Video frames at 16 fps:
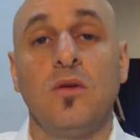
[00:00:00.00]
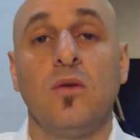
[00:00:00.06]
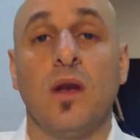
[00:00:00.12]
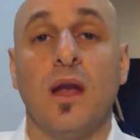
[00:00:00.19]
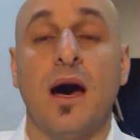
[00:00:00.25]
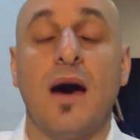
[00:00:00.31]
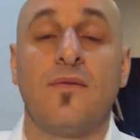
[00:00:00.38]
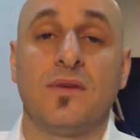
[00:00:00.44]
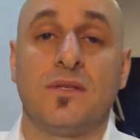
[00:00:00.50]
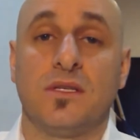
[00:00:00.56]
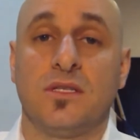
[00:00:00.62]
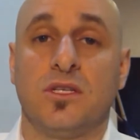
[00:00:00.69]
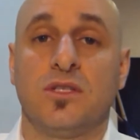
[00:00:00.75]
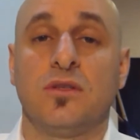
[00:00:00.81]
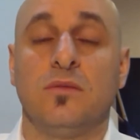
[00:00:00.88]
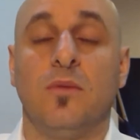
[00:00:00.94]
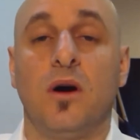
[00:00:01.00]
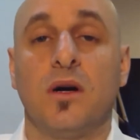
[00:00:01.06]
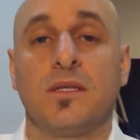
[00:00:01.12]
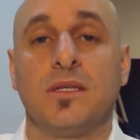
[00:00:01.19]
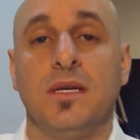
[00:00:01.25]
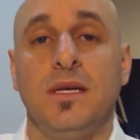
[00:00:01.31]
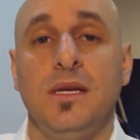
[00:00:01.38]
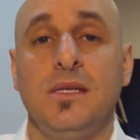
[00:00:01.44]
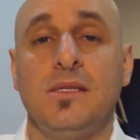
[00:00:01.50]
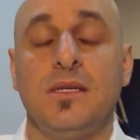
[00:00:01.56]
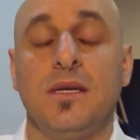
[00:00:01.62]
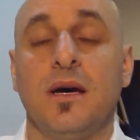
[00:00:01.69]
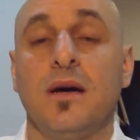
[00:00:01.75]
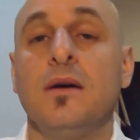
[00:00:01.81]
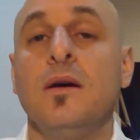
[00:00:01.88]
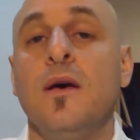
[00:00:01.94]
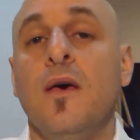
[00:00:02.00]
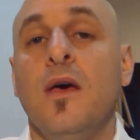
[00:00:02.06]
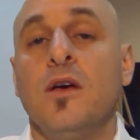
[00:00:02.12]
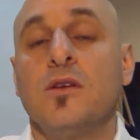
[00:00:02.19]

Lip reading: your life as a digital marketer easier